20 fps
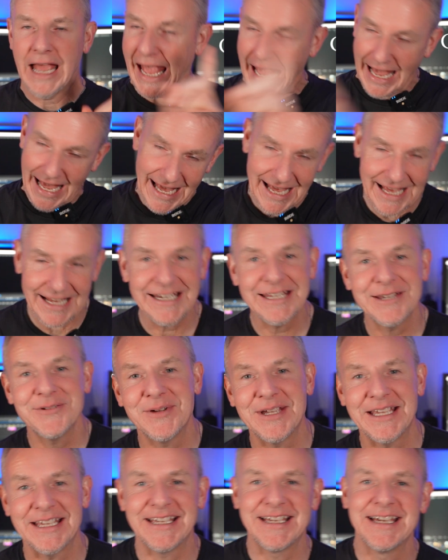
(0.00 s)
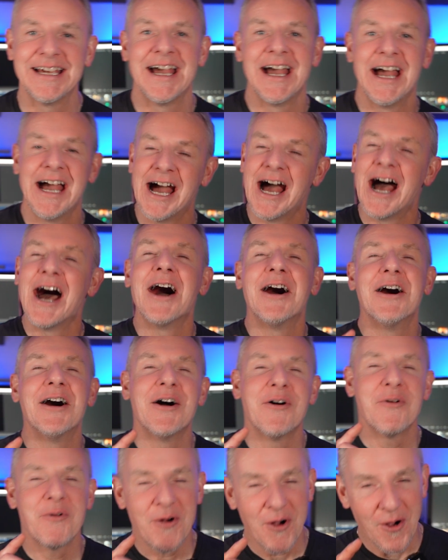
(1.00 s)
Anyway,
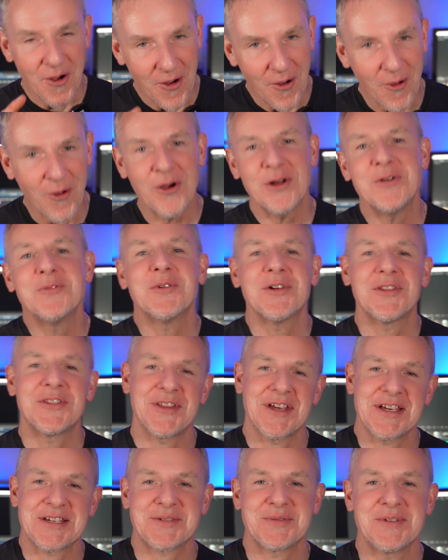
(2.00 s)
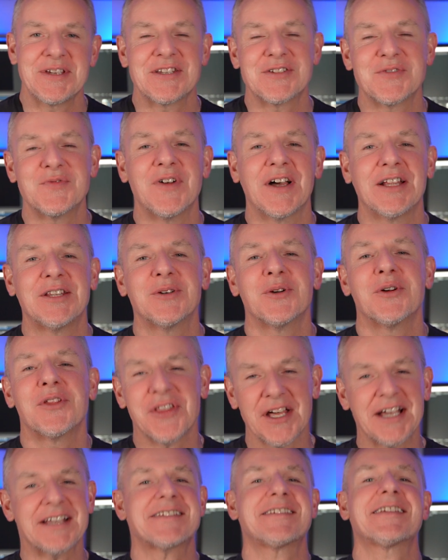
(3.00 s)
on with this week's video.
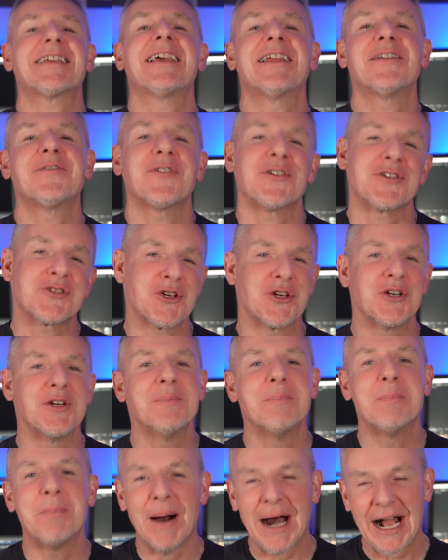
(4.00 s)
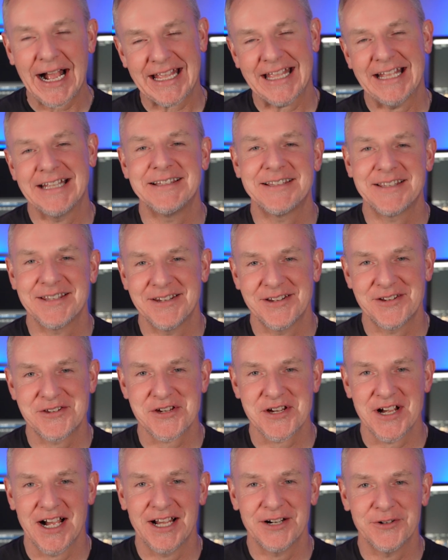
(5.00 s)
Thanks again for tuning back into the
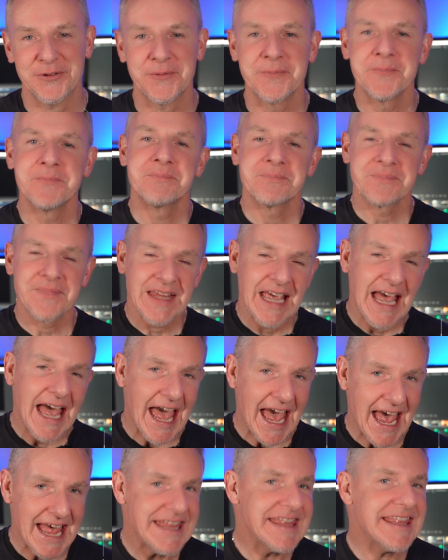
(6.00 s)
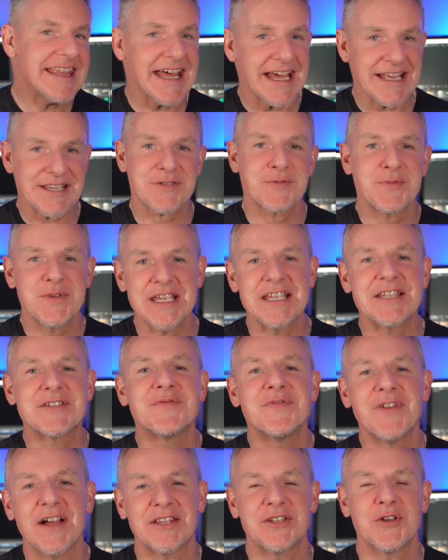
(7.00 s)
channel. In this week's
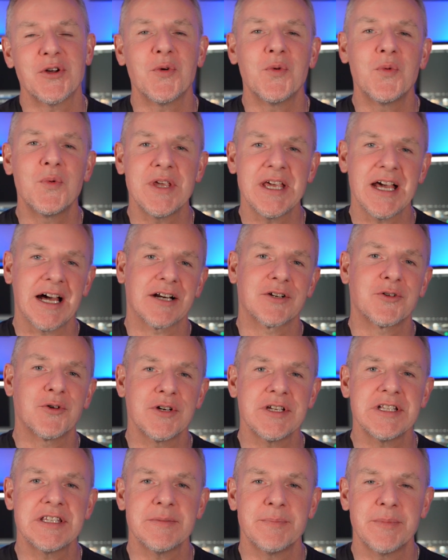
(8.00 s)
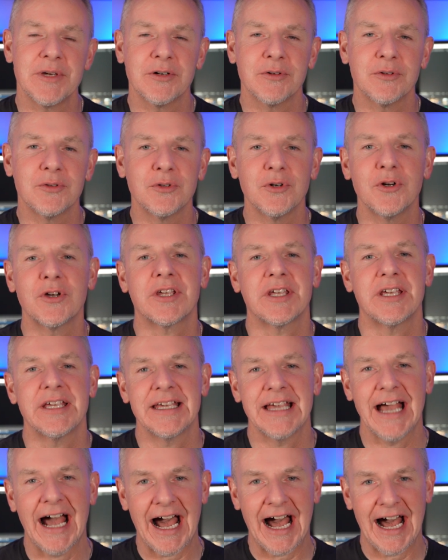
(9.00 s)
video, we are going to be
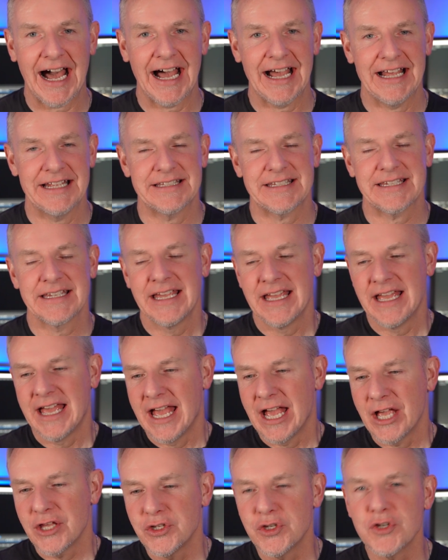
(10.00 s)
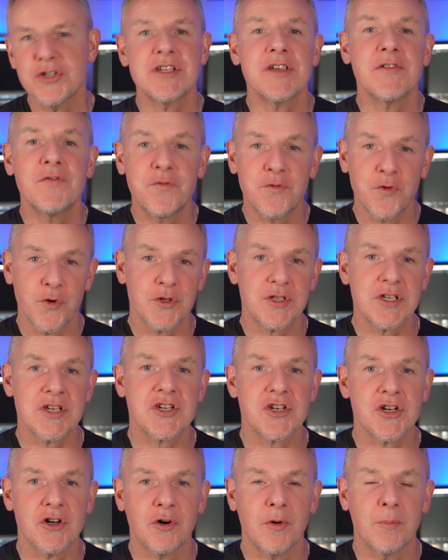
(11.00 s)
looking at using
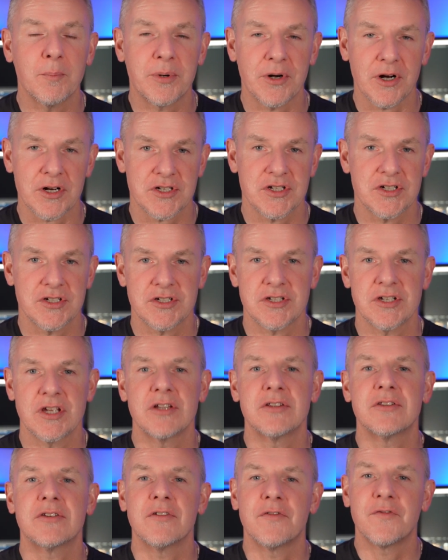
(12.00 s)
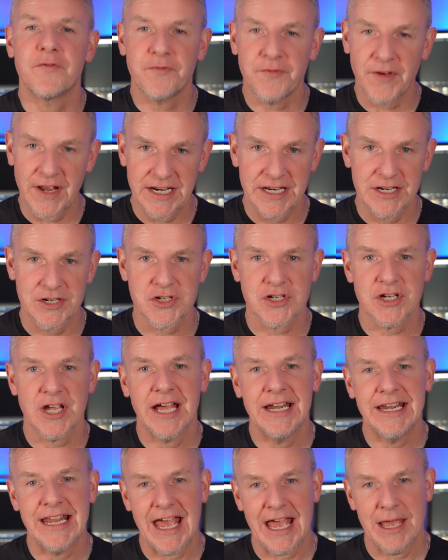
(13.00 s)
Photoshop brushes to finish
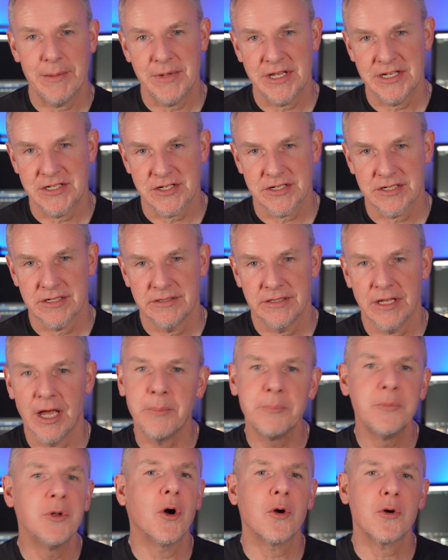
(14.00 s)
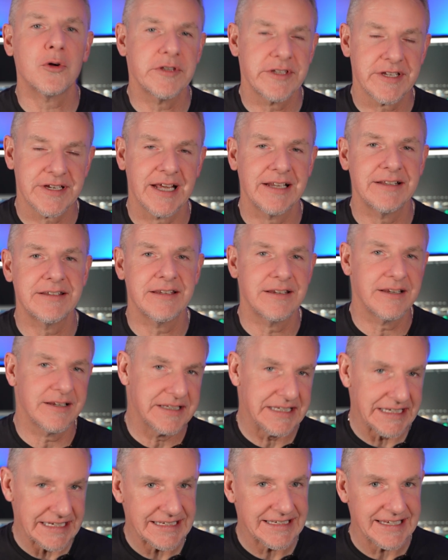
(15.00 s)
an image. Now, I'm not going to get into the
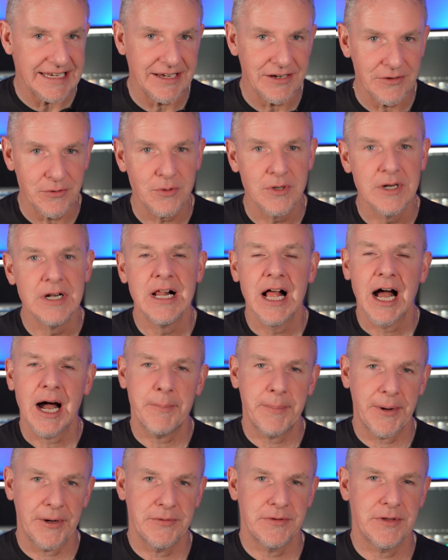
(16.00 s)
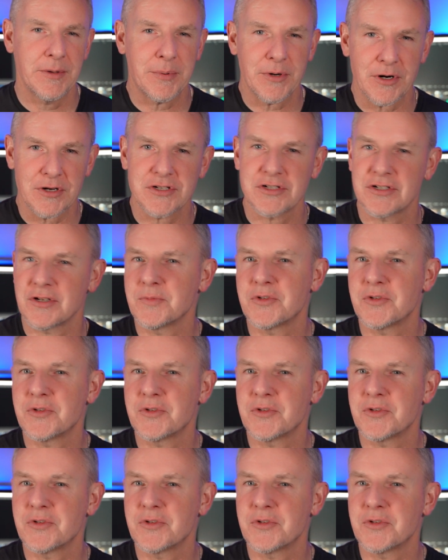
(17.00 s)
detail about the brushes.